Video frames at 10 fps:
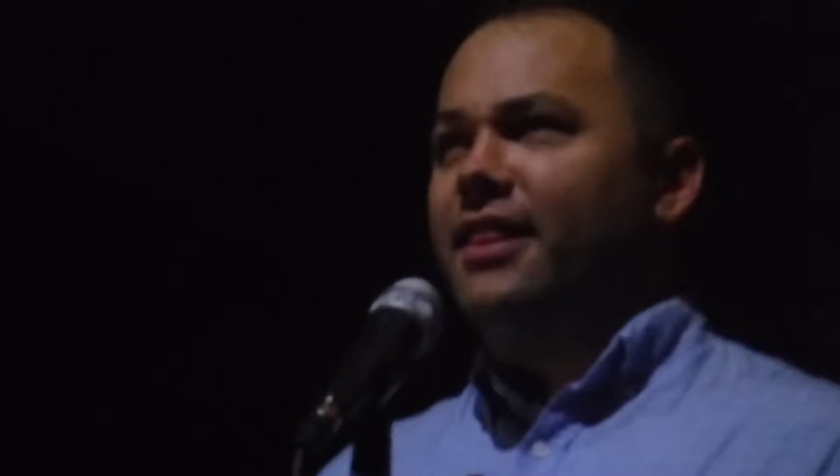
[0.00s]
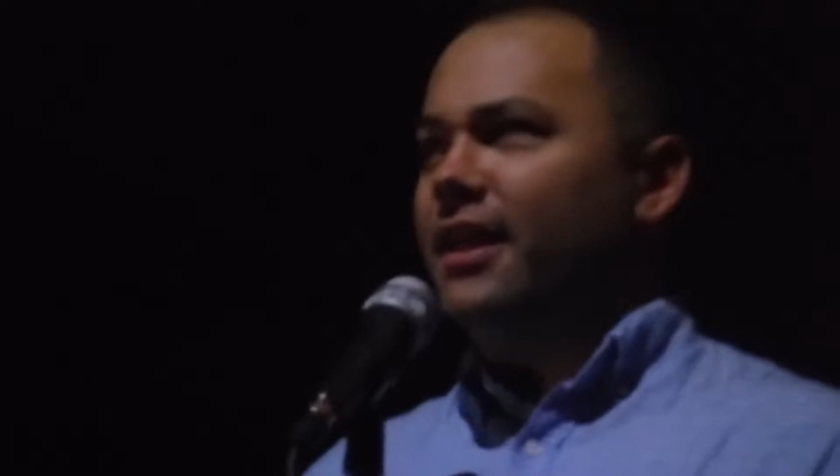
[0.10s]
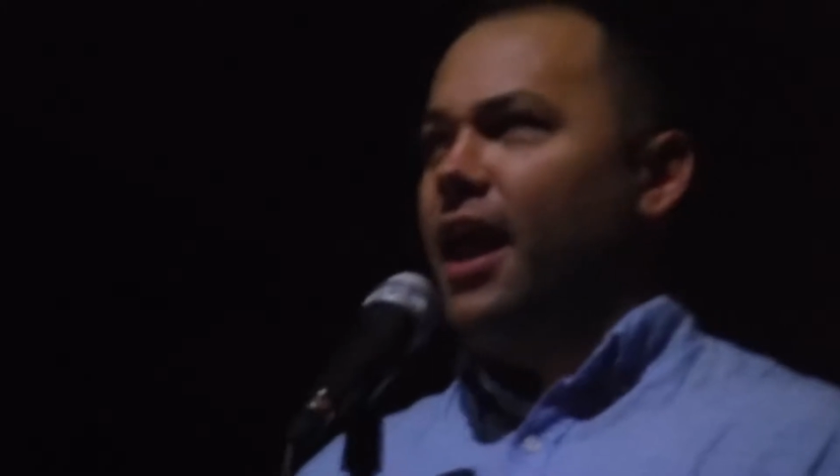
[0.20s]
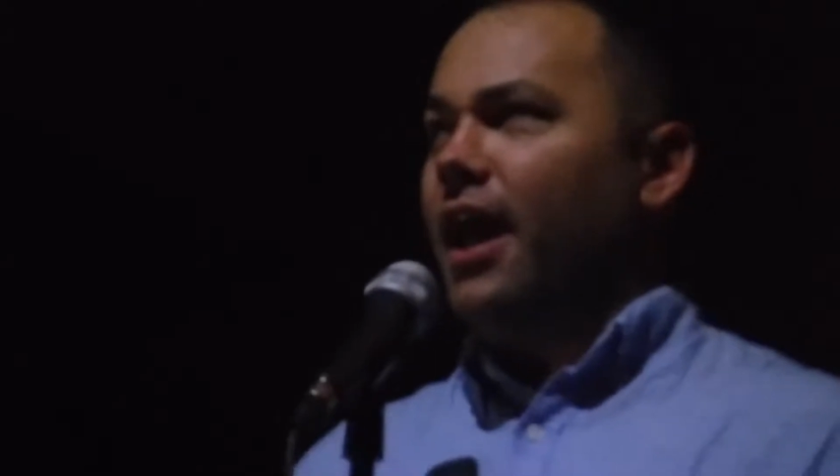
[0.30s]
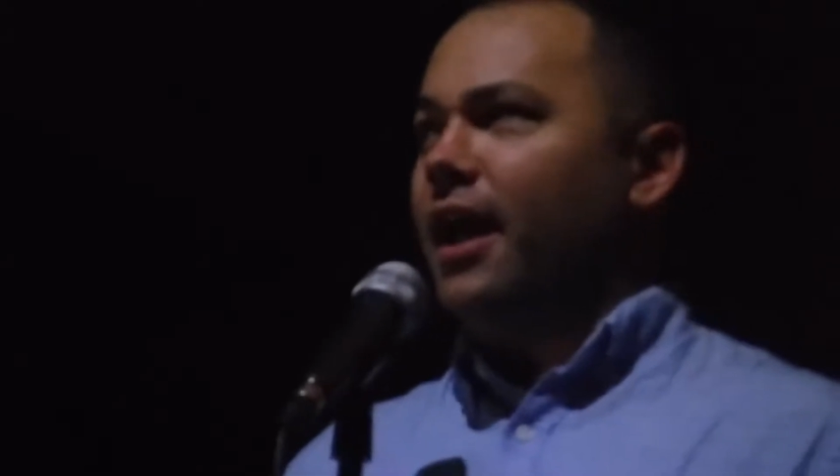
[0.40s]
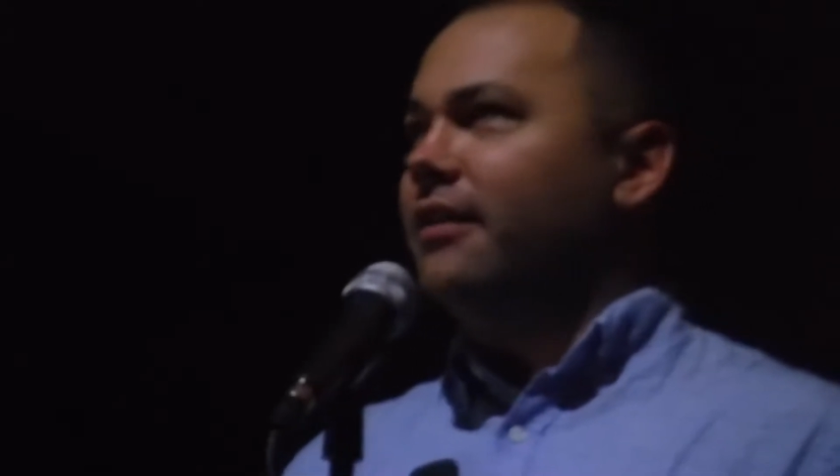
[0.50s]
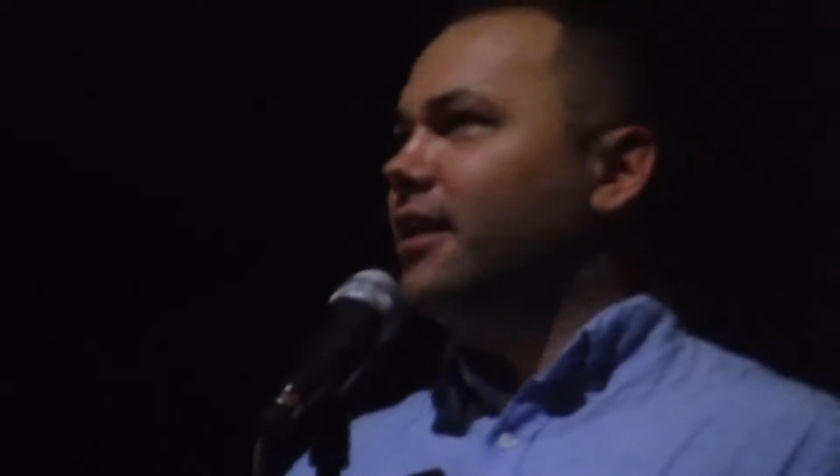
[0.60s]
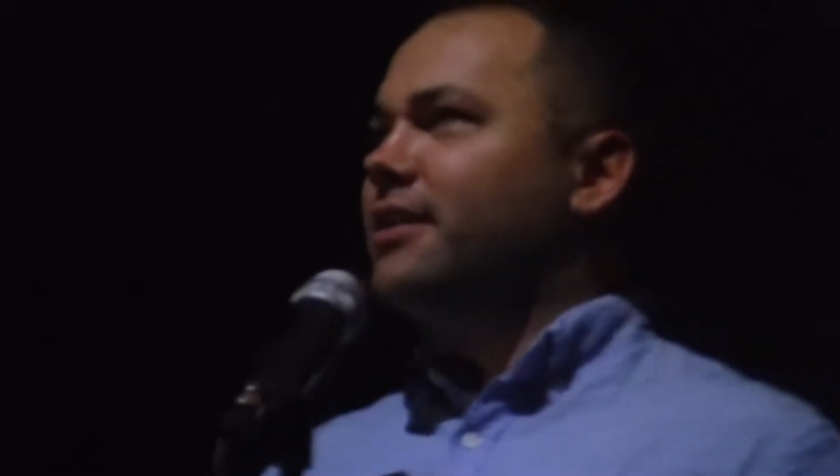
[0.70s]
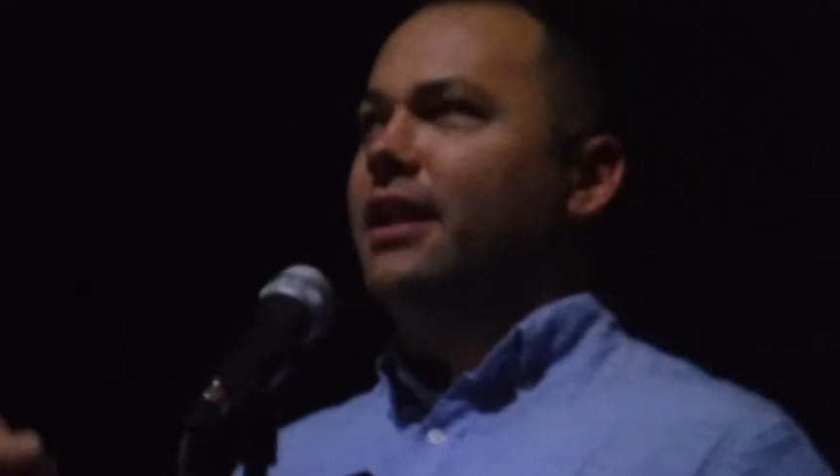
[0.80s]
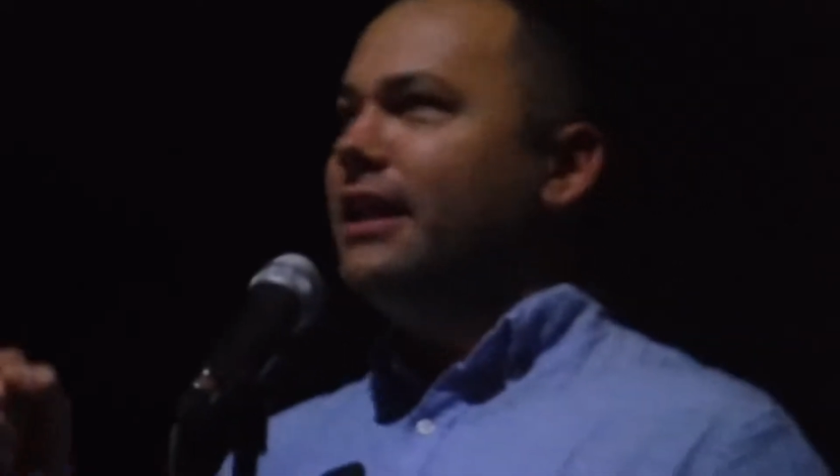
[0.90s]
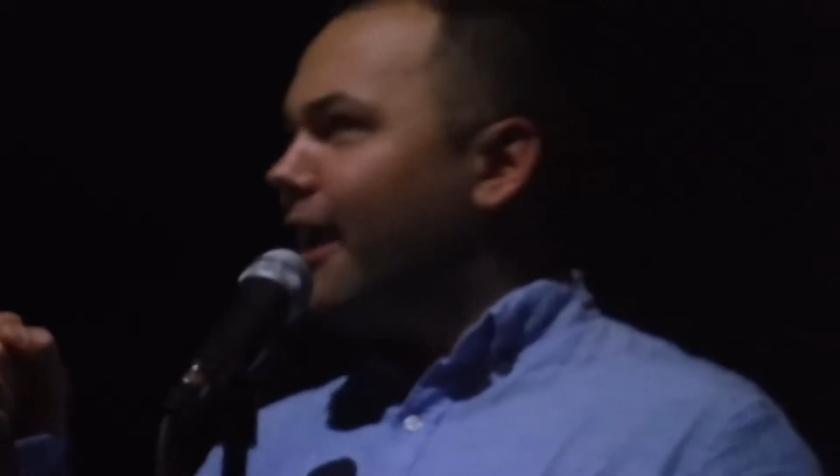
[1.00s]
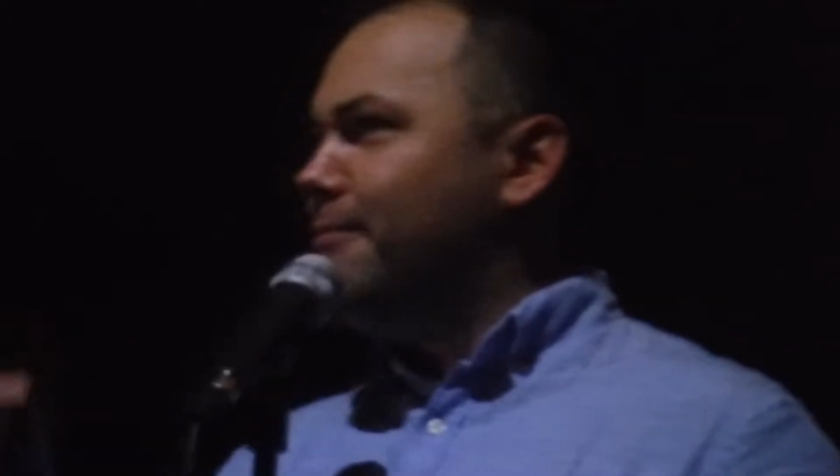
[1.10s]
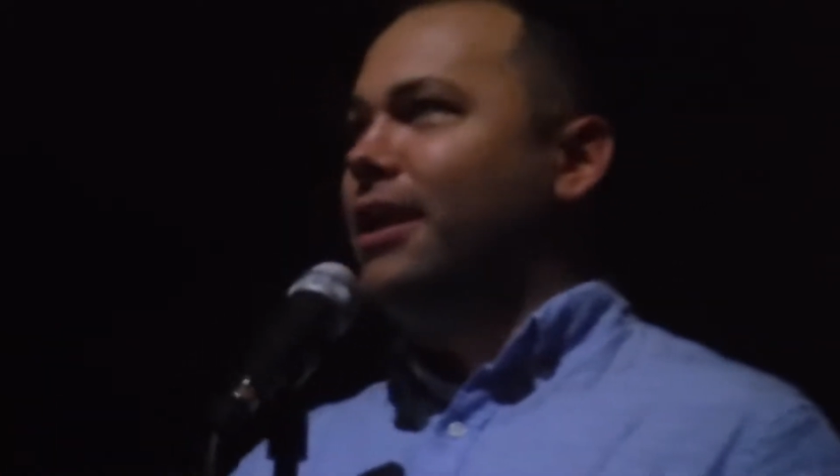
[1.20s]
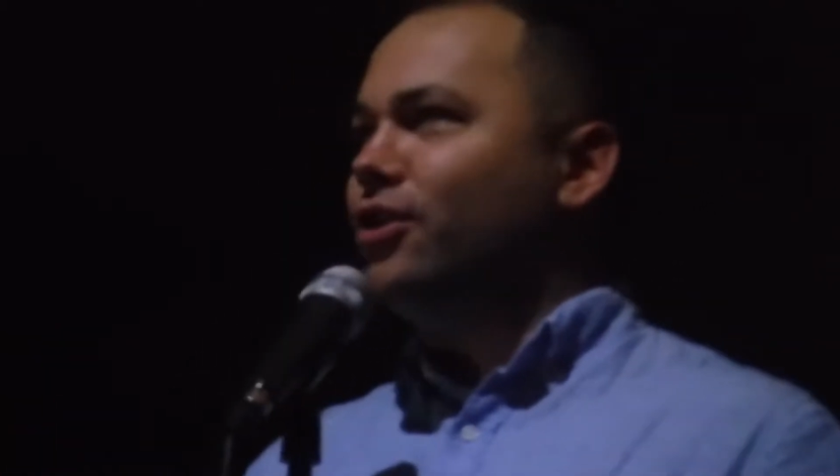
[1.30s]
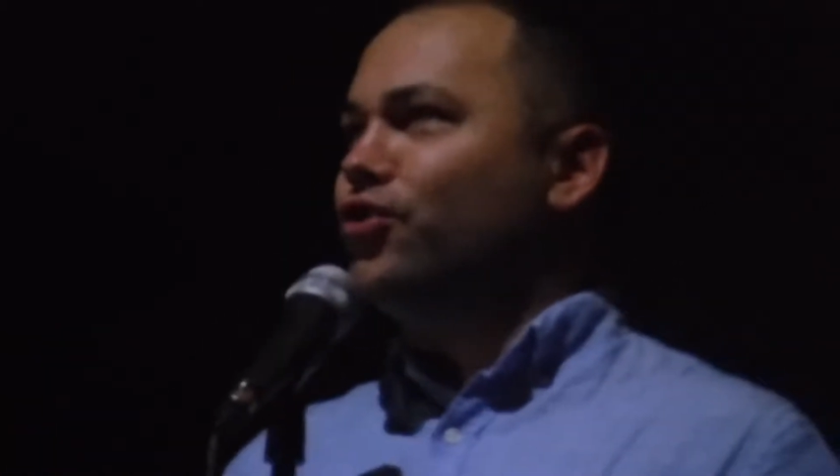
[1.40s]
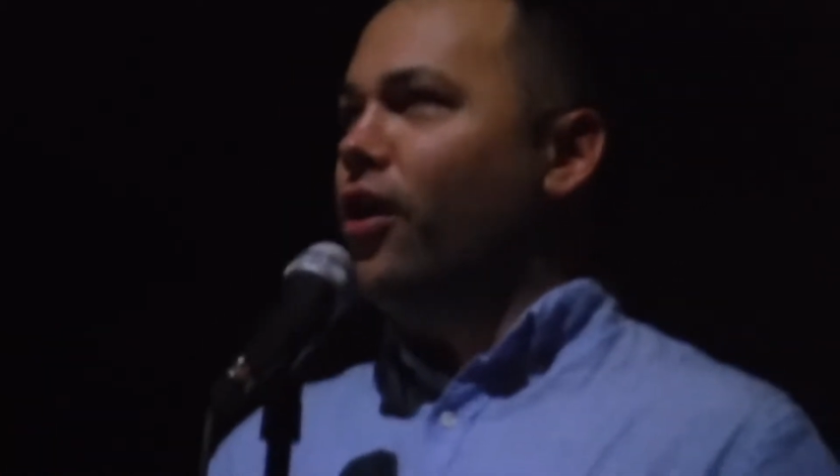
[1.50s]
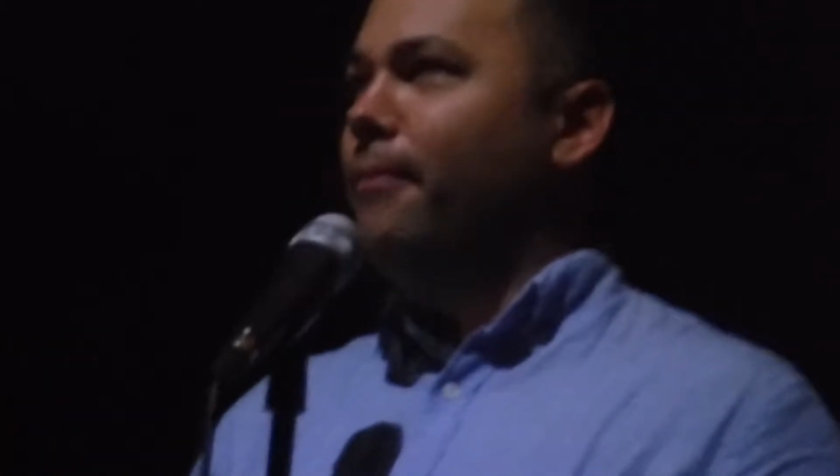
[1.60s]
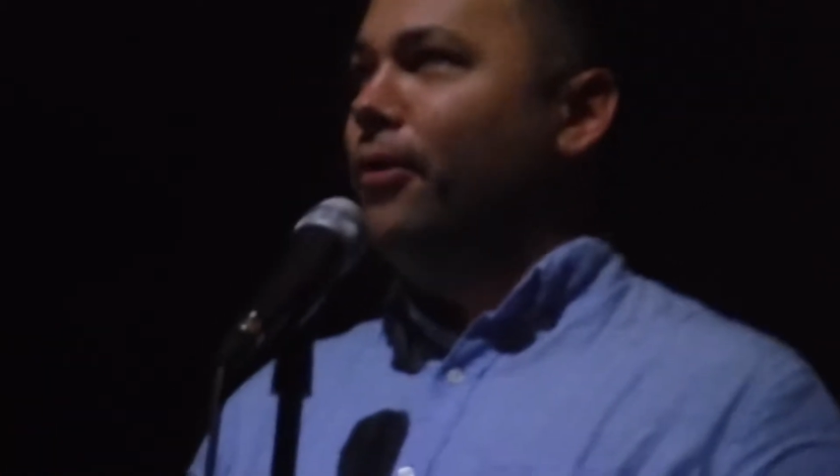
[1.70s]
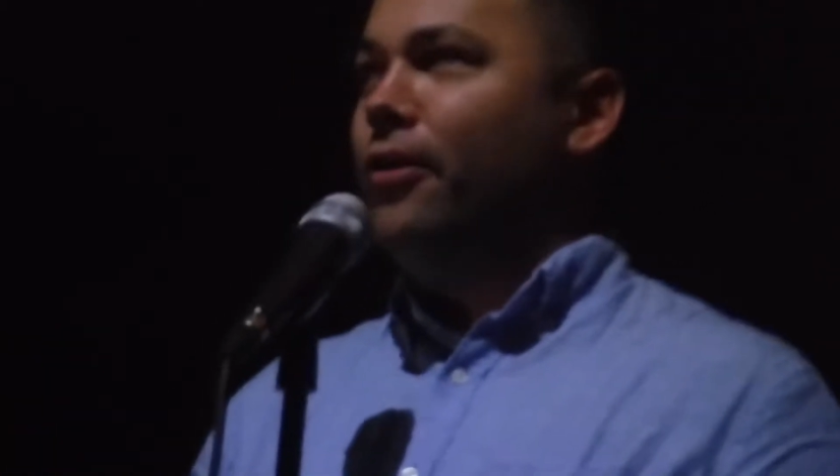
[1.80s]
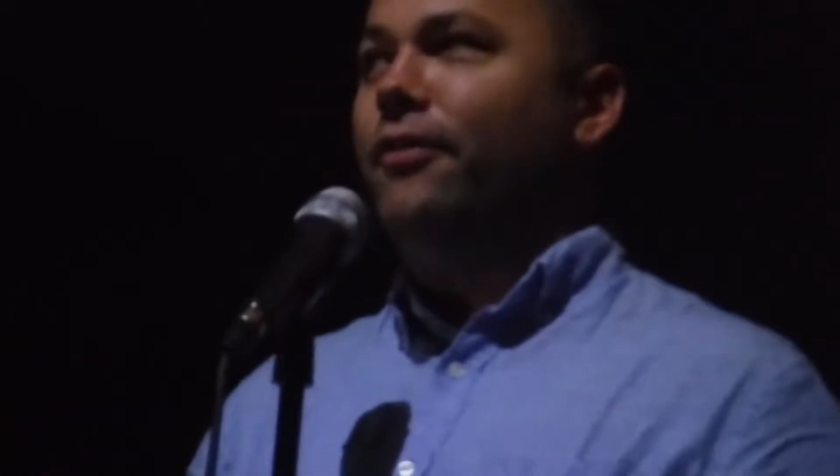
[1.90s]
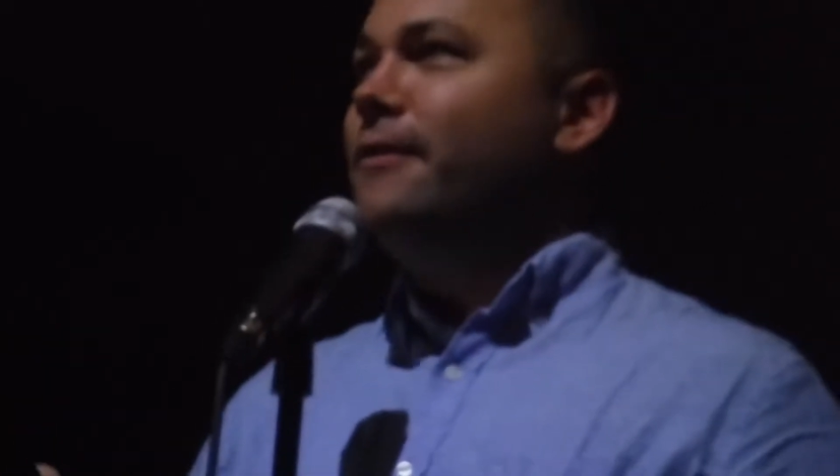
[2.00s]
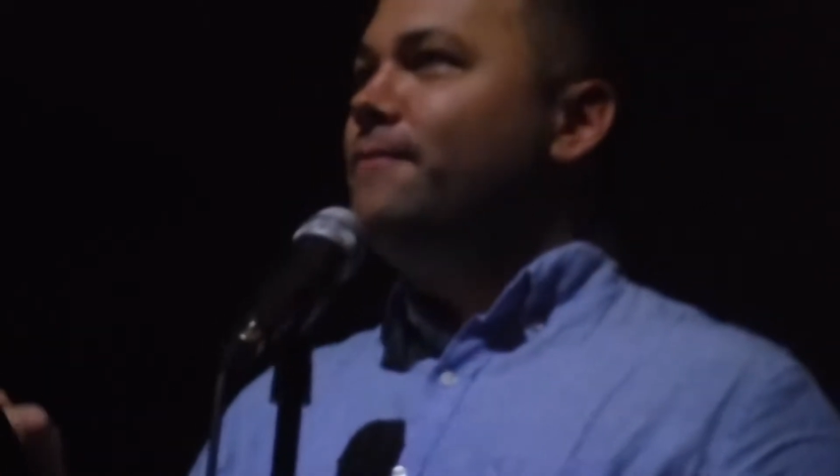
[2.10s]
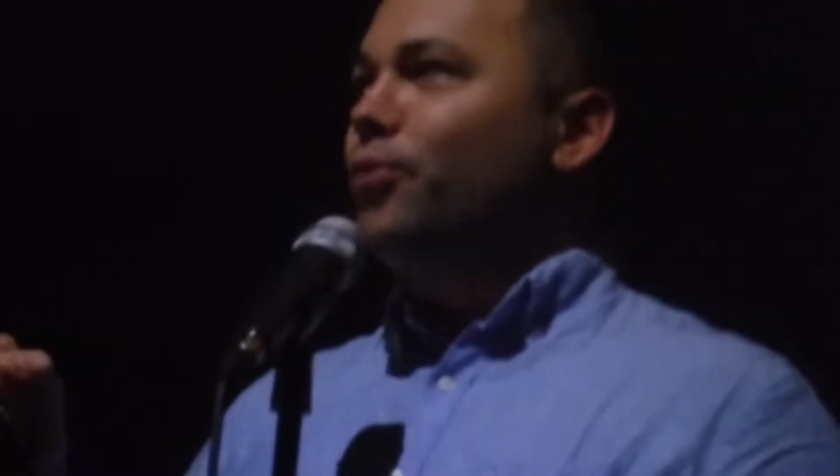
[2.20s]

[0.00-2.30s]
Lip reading: thing that's going to get me in trouble